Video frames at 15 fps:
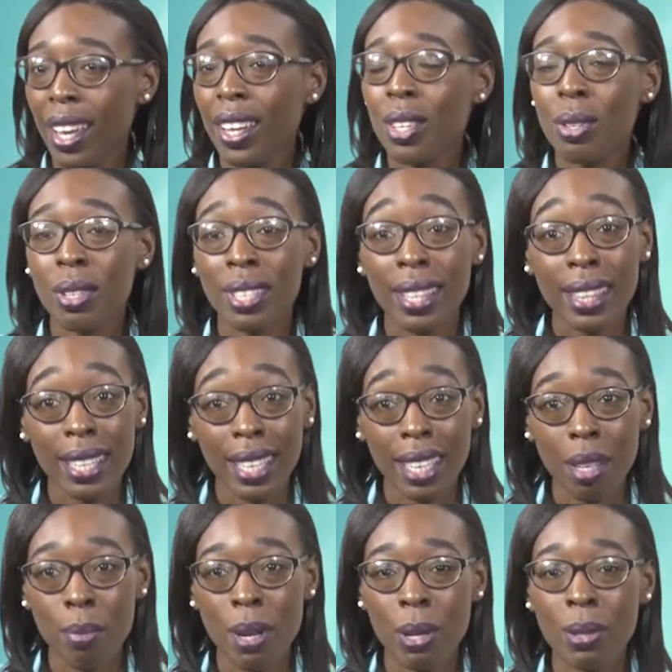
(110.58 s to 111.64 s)
You can think
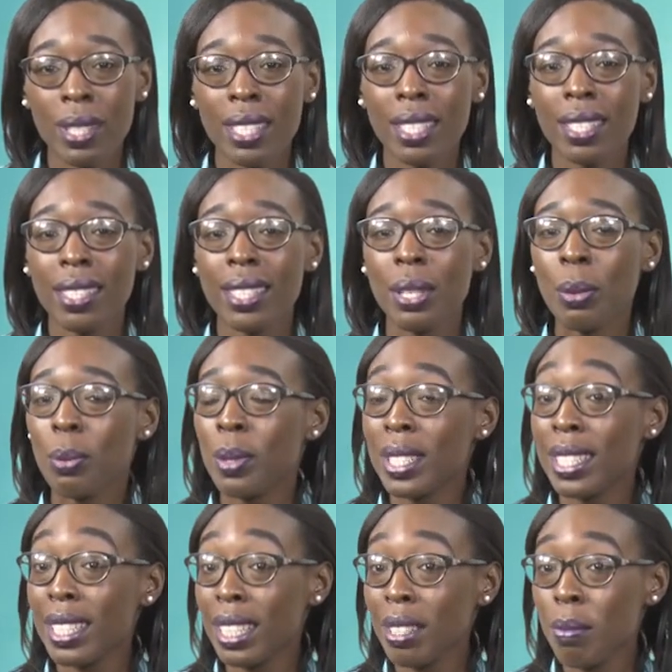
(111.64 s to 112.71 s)
about it. We
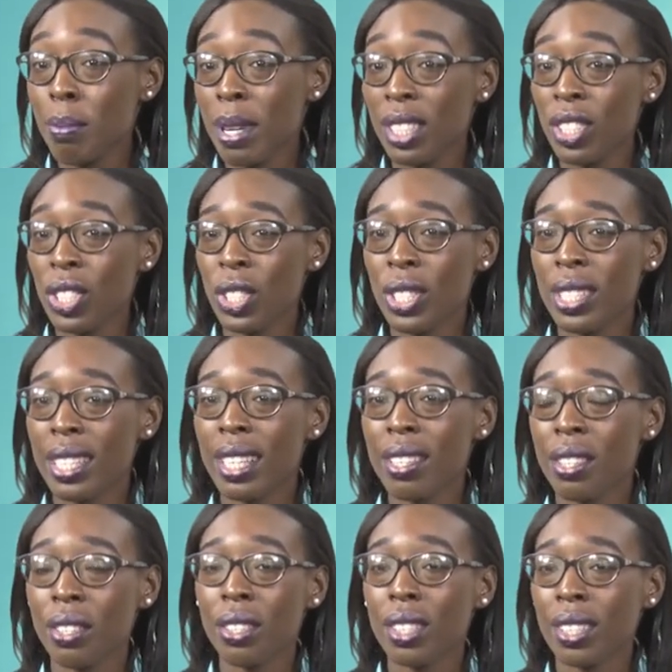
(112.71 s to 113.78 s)
did mention
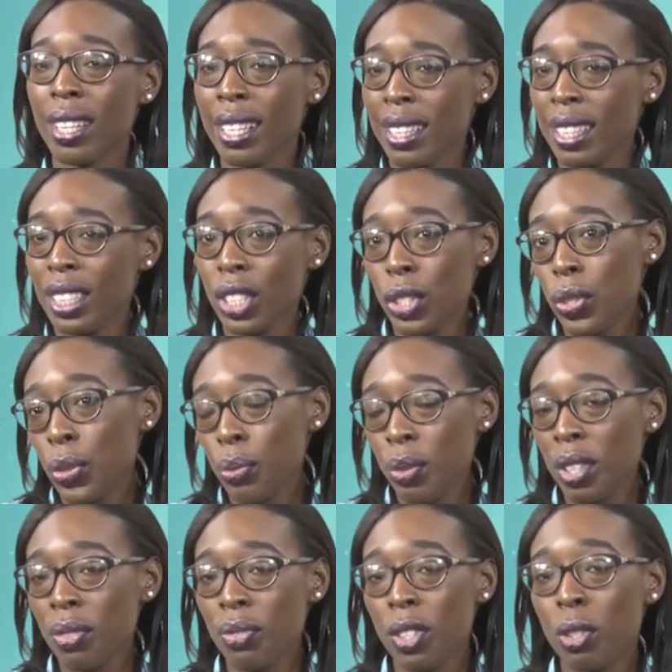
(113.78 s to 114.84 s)
that there are at least
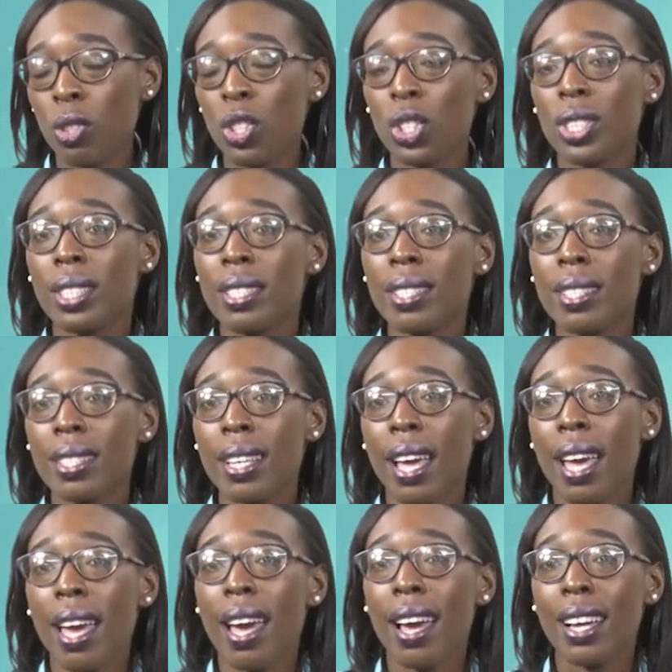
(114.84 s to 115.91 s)
three functions,
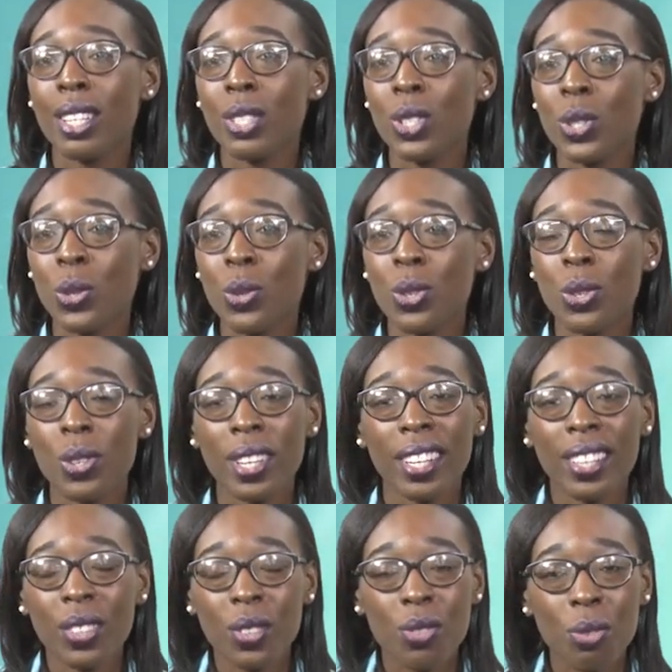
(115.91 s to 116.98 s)
and so you
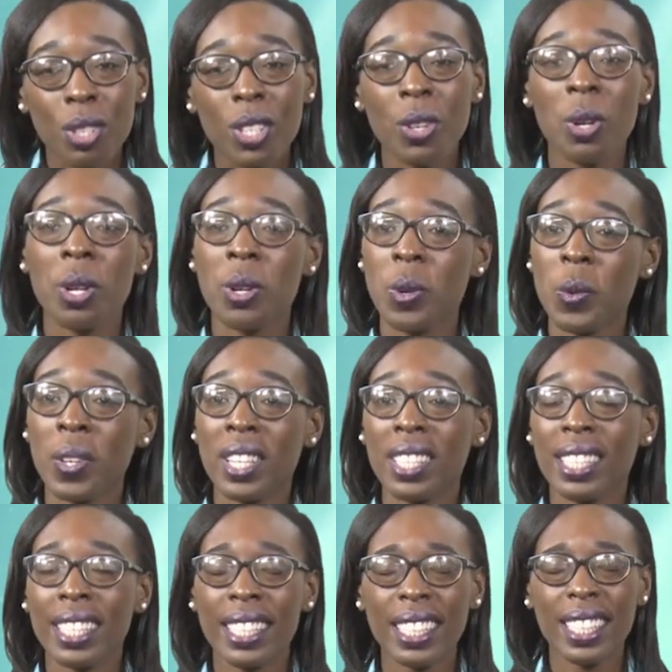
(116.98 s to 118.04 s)
can recall
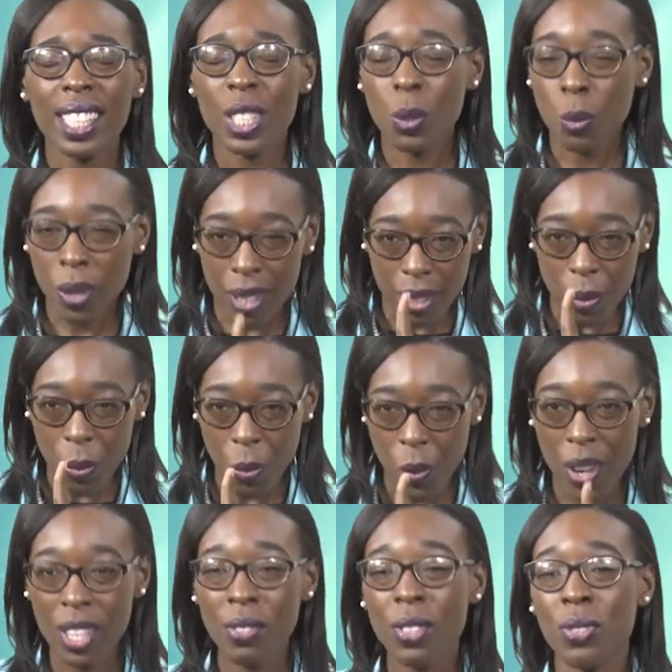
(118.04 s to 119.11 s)
quickly at least what
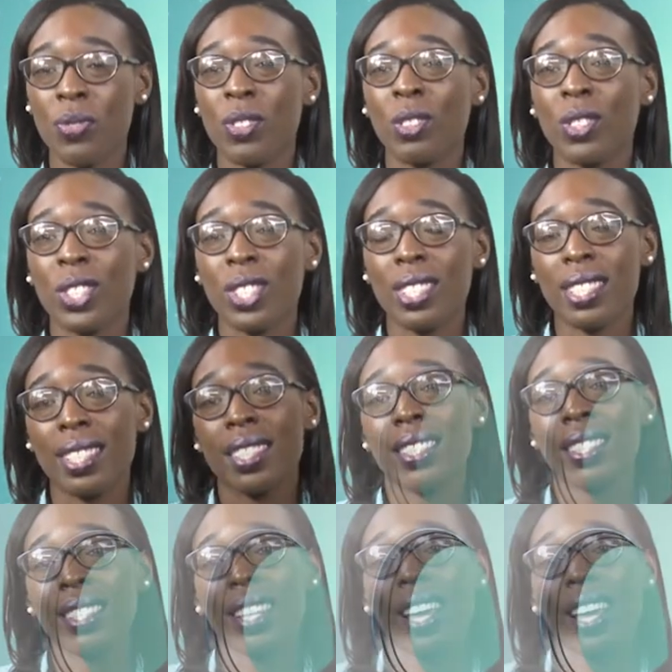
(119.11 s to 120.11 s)
one of the functions is.